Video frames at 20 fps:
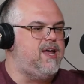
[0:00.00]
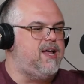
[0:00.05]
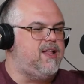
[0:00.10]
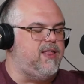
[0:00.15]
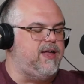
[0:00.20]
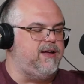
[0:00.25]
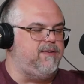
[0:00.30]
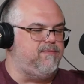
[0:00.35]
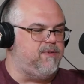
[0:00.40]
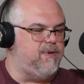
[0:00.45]

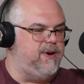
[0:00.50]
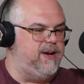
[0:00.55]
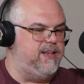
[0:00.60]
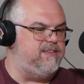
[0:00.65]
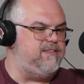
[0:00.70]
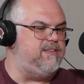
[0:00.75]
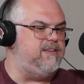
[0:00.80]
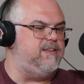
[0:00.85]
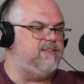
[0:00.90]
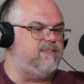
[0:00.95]
Like, for
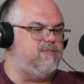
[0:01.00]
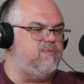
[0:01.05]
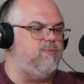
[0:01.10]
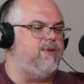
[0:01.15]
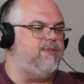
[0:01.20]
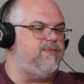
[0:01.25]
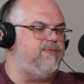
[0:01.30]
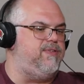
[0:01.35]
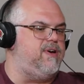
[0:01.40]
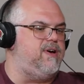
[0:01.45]
instance,
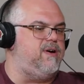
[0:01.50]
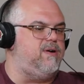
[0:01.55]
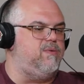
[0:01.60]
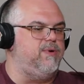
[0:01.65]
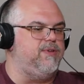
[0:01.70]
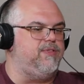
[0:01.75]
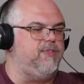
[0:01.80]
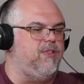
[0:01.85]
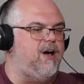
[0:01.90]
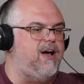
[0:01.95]
with
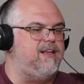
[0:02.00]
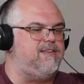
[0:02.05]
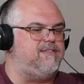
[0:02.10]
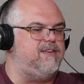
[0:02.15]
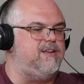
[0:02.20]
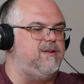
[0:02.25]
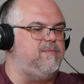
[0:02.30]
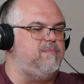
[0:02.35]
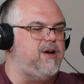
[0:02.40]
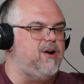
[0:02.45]
Lost
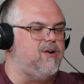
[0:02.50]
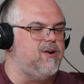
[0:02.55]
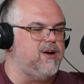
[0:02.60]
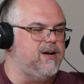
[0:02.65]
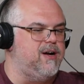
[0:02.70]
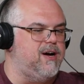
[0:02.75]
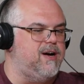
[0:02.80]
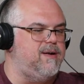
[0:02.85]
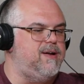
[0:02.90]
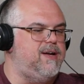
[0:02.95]
in
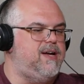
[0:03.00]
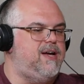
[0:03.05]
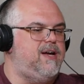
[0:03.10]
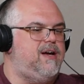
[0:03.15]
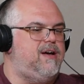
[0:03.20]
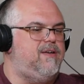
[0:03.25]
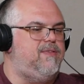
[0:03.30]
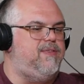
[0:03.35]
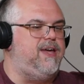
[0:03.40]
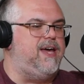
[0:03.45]
America,
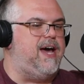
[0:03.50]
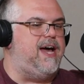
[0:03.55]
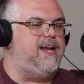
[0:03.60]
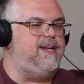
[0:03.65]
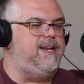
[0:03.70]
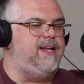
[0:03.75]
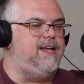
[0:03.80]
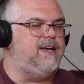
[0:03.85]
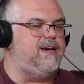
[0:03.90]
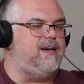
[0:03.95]
the
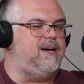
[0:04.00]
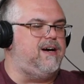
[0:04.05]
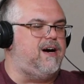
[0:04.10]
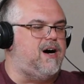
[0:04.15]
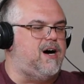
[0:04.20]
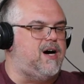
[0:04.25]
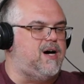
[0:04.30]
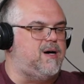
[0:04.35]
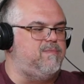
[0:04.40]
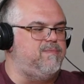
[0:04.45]
idea,
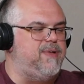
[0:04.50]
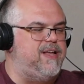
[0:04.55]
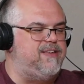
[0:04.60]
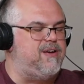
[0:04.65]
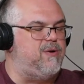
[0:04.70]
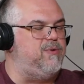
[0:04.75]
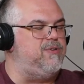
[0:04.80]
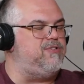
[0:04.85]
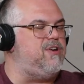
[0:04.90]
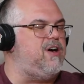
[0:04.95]
as
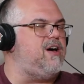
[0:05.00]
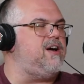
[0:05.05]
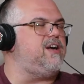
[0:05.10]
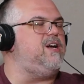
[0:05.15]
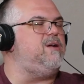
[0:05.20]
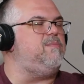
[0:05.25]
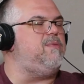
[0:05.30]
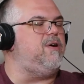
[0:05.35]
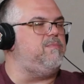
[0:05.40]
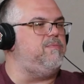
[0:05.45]
I was talking
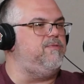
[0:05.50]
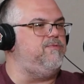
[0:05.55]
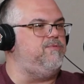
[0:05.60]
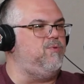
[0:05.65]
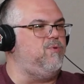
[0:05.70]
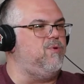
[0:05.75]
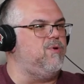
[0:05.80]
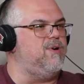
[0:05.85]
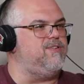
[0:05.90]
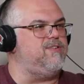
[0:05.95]
about
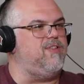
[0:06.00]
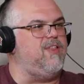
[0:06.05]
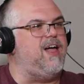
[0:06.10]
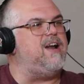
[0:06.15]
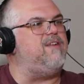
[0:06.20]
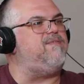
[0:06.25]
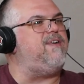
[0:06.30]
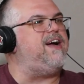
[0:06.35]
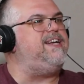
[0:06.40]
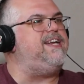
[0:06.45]
before, is a
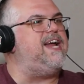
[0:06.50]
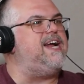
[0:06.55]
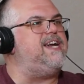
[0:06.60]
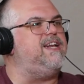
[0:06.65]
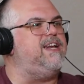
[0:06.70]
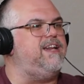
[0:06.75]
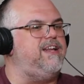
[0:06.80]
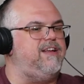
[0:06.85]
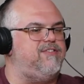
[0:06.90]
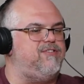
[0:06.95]
lot of
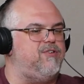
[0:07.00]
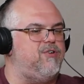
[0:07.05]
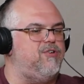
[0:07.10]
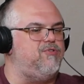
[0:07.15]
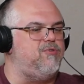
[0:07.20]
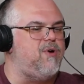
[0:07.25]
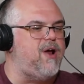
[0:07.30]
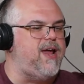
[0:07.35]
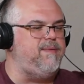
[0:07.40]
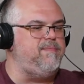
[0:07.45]
identity
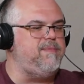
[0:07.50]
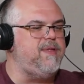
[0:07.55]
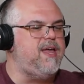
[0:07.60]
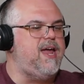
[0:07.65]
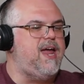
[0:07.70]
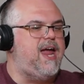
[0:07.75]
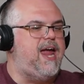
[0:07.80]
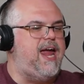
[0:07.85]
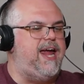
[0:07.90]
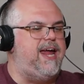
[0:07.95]
search, right?
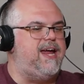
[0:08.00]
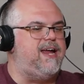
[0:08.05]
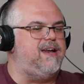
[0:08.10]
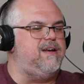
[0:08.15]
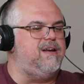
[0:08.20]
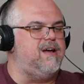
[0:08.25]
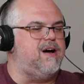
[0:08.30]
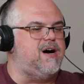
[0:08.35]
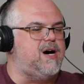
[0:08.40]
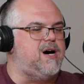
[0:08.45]
And